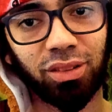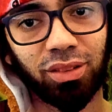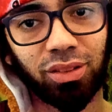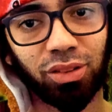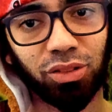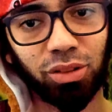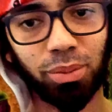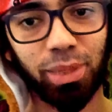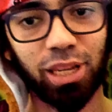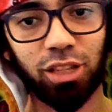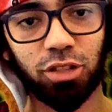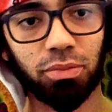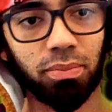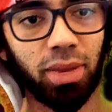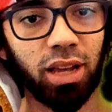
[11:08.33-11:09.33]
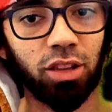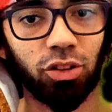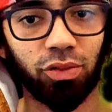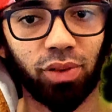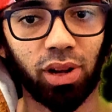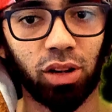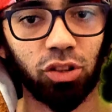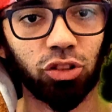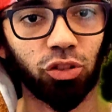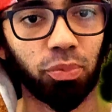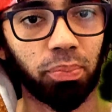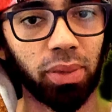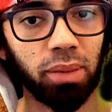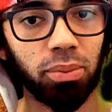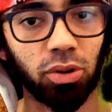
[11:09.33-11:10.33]
Don't tell me he's made of a lot of
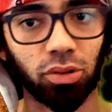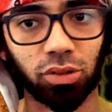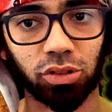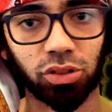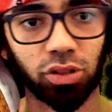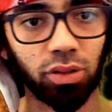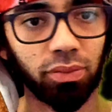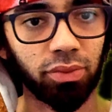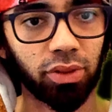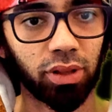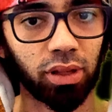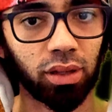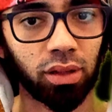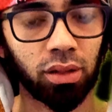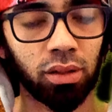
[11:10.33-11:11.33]
people or something.